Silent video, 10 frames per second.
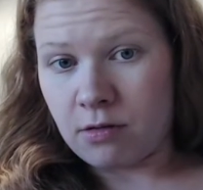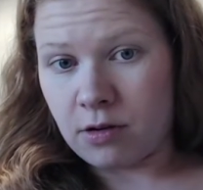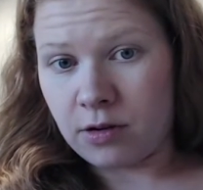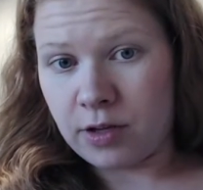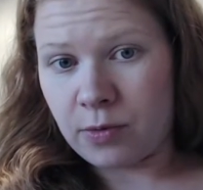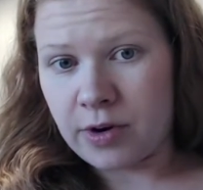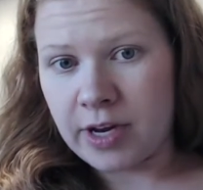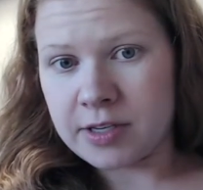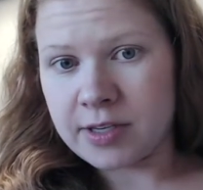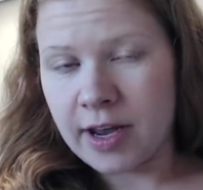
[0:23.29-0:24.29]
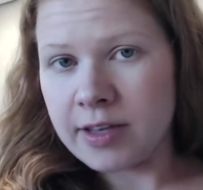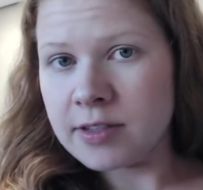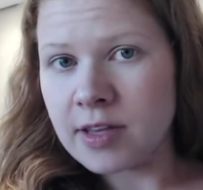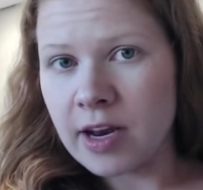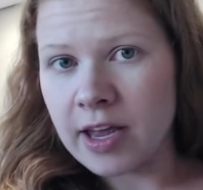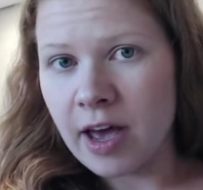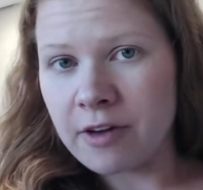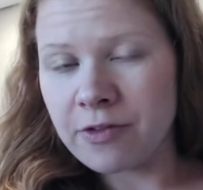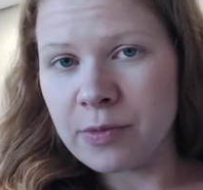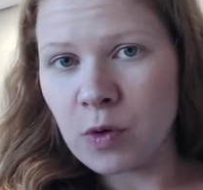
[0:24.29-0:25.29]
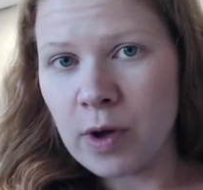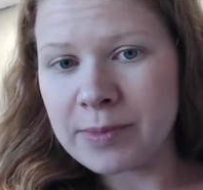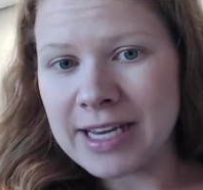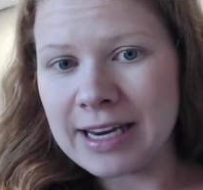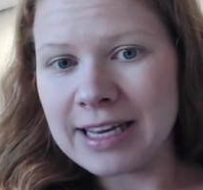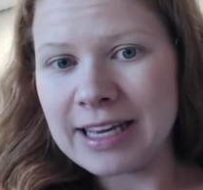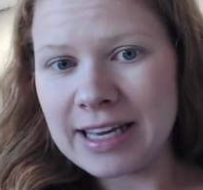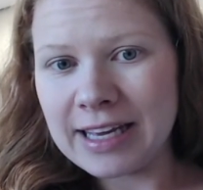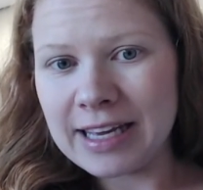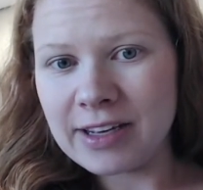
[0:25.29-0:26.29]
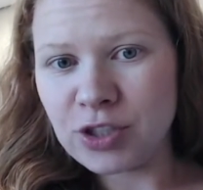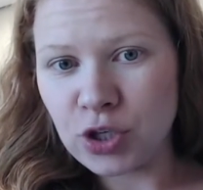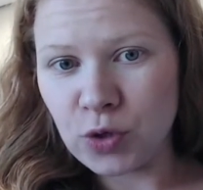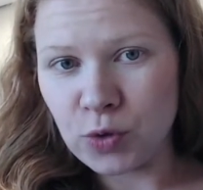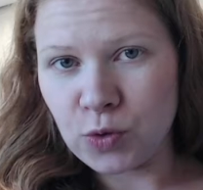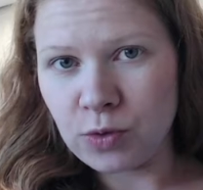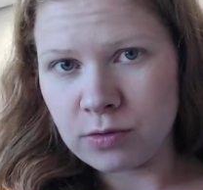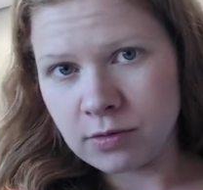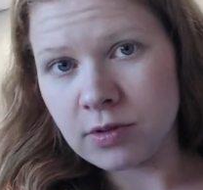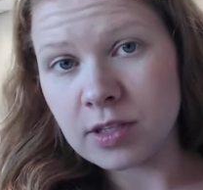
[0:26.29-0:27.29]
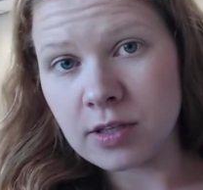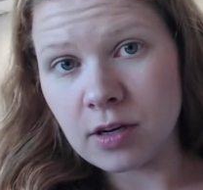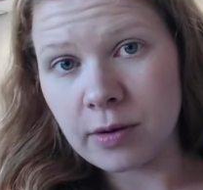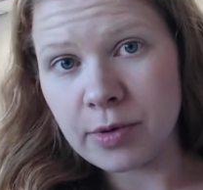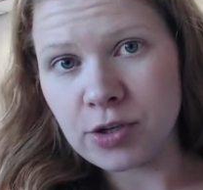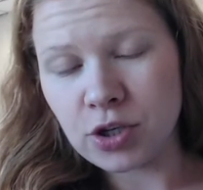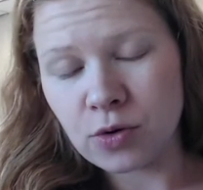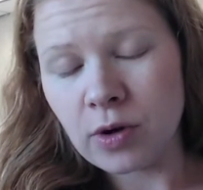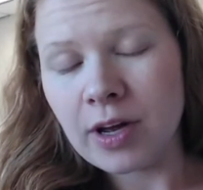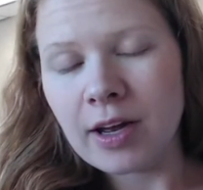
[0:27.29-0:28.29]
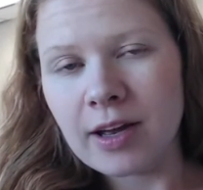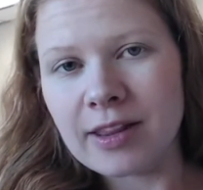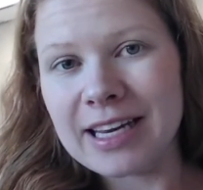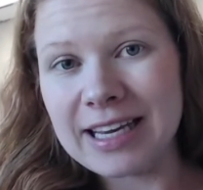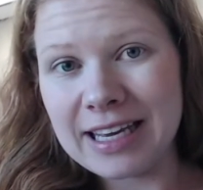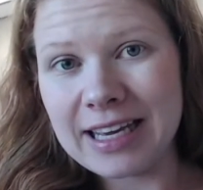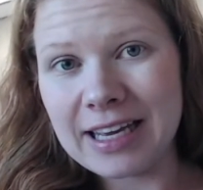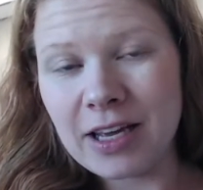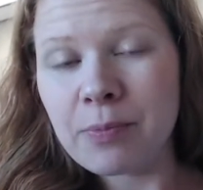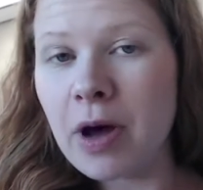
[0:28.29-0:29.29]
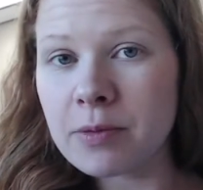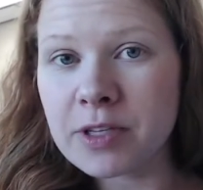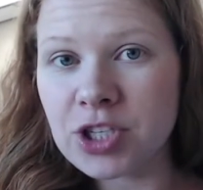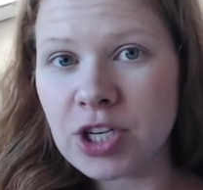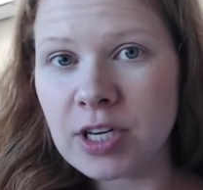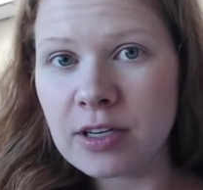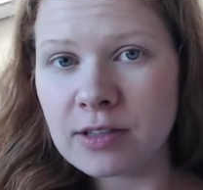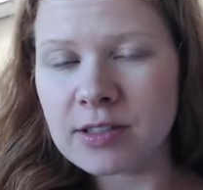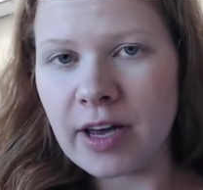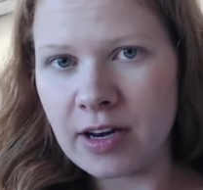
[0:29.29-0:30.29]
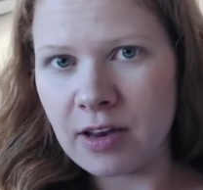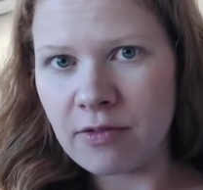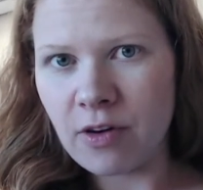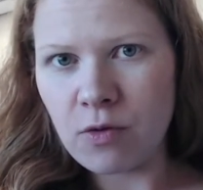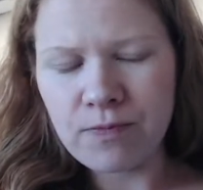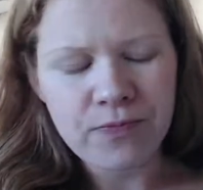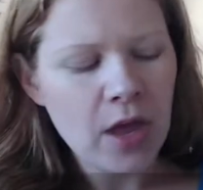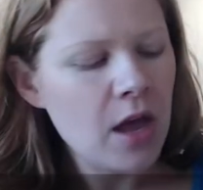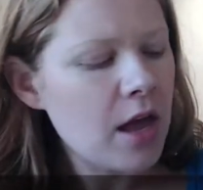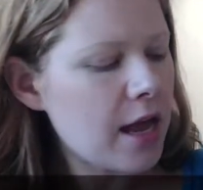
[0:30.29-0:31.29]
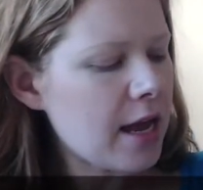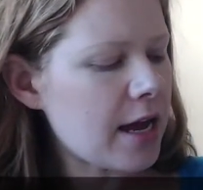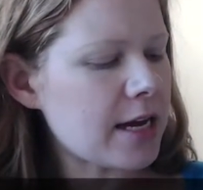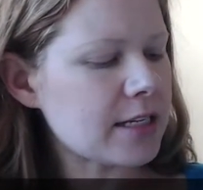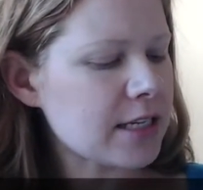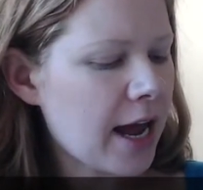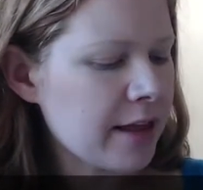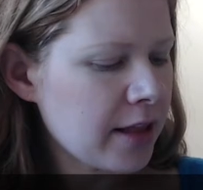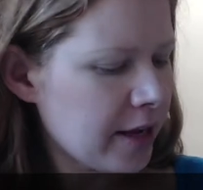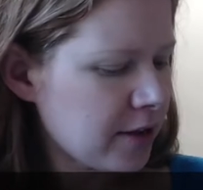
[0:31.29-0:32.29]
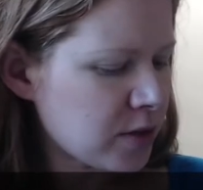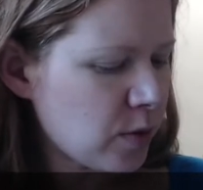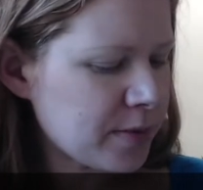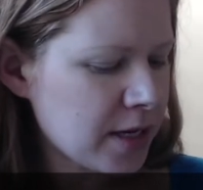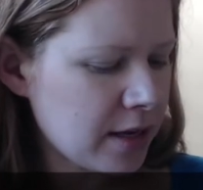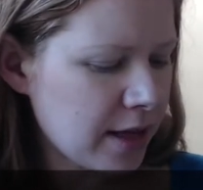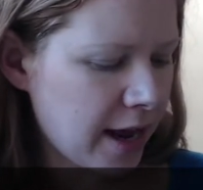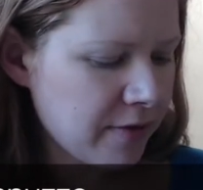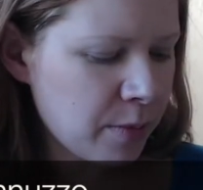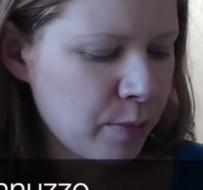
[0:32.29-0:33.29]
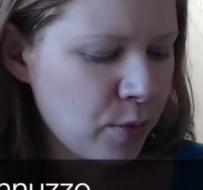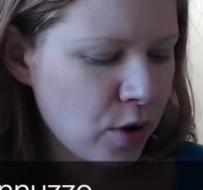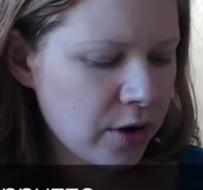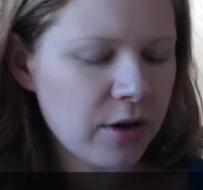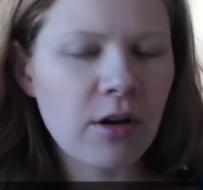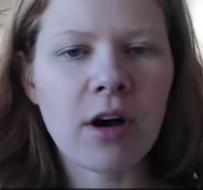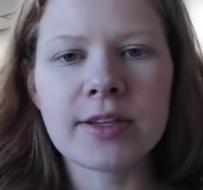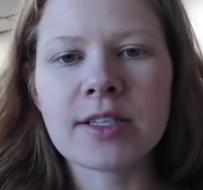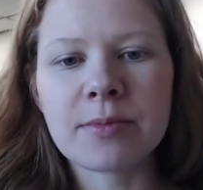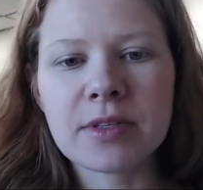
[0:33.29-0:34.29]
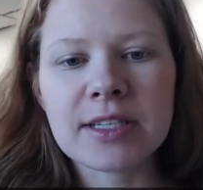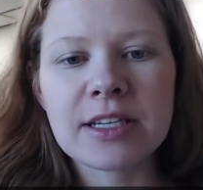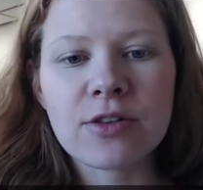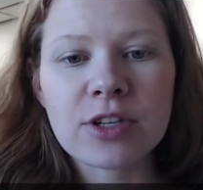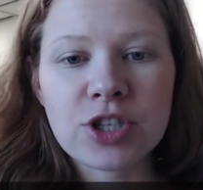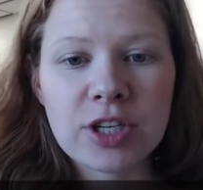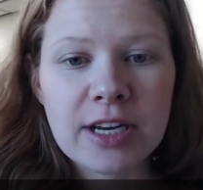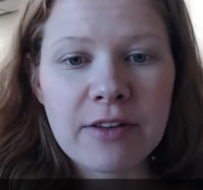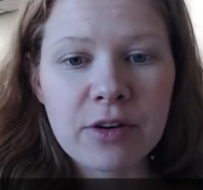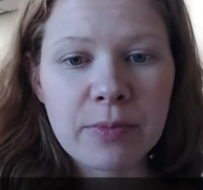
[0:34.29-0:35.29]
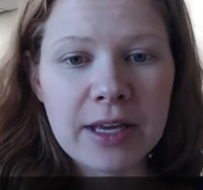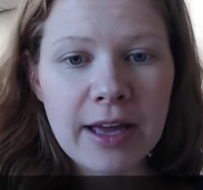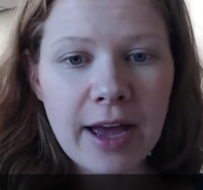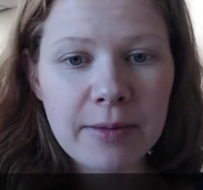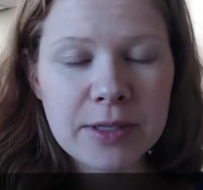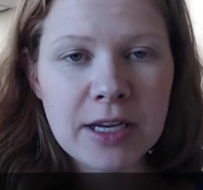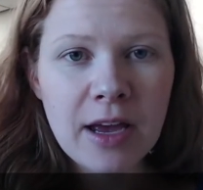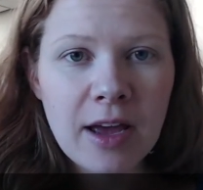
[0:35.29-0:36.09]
early warning signs that I got from the website E2 that's the number 2 and then epublishing.info and I like this website. They have a book called Some Secrets Should Never Be Kept.